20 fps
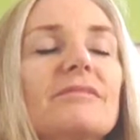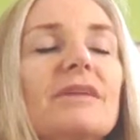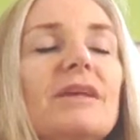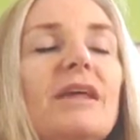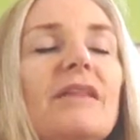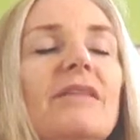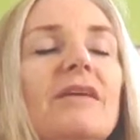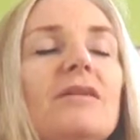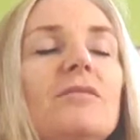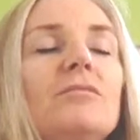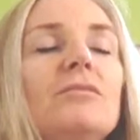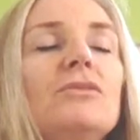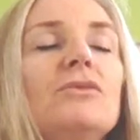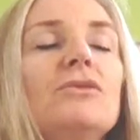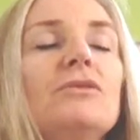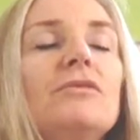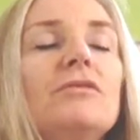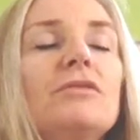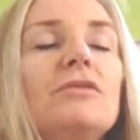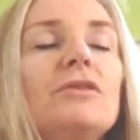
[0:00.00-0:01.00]
And then
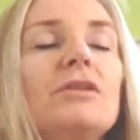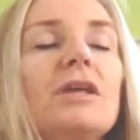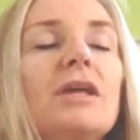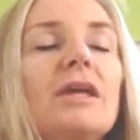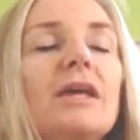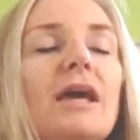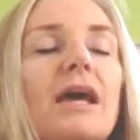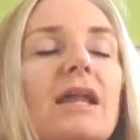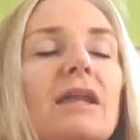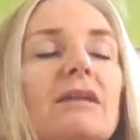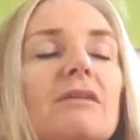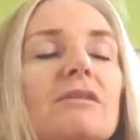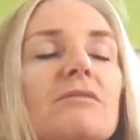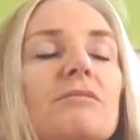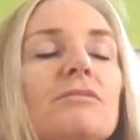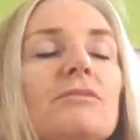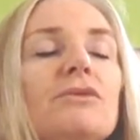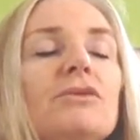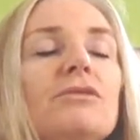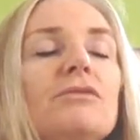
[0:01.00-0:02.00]
move through
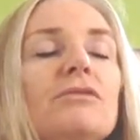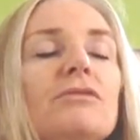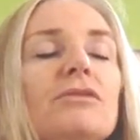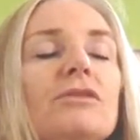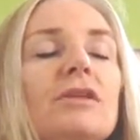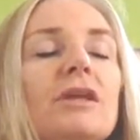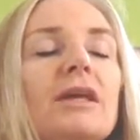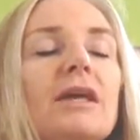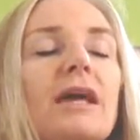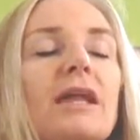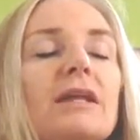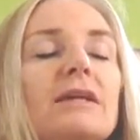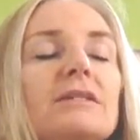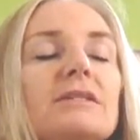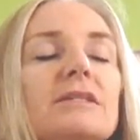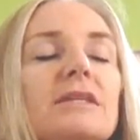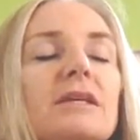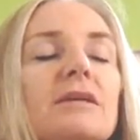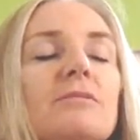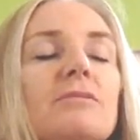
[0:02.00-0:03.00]
the
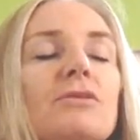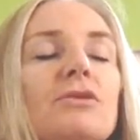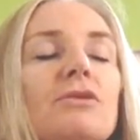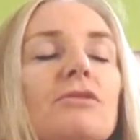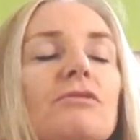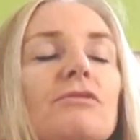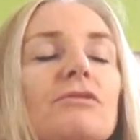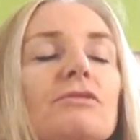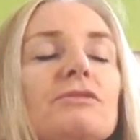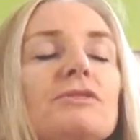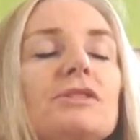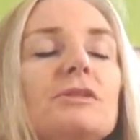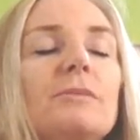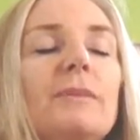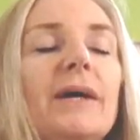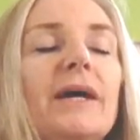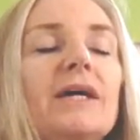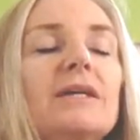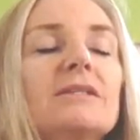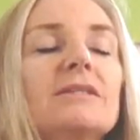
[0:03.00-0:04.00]
galaxy, move through
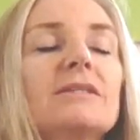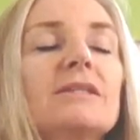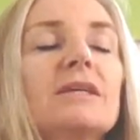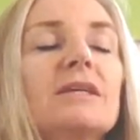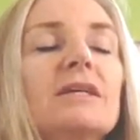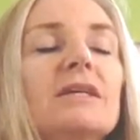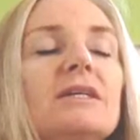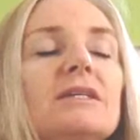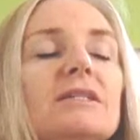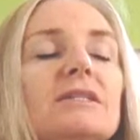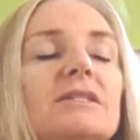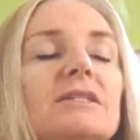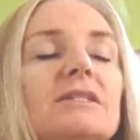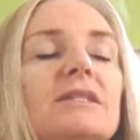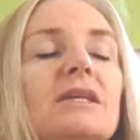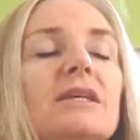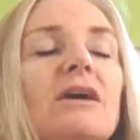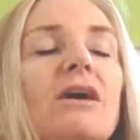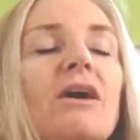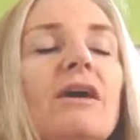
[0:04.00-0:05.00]
space,
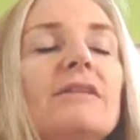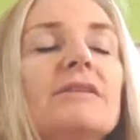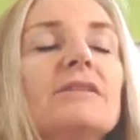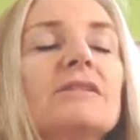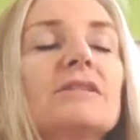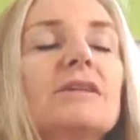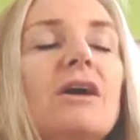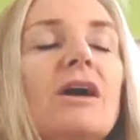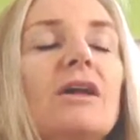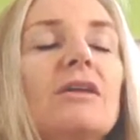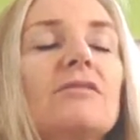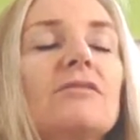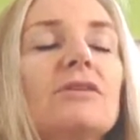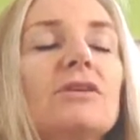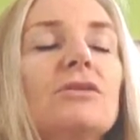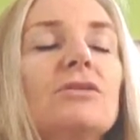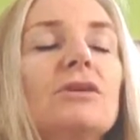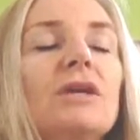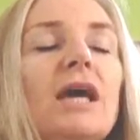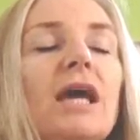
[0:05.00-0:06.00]
see either side of
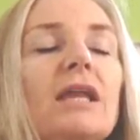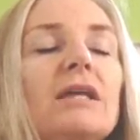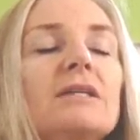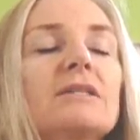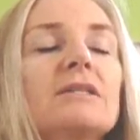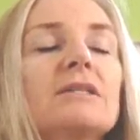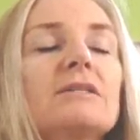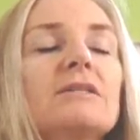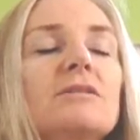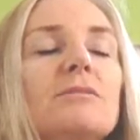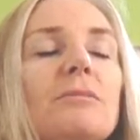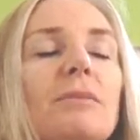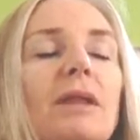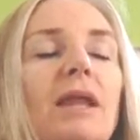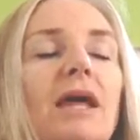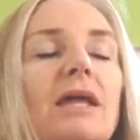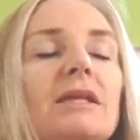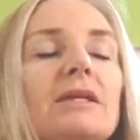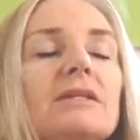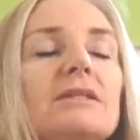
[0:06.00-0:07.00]
you, galaxies and
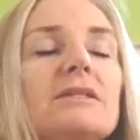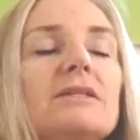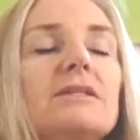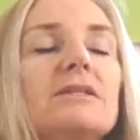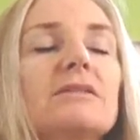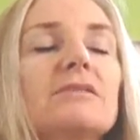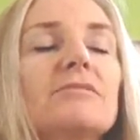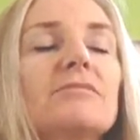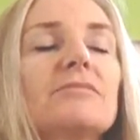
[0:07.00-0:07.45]
planets.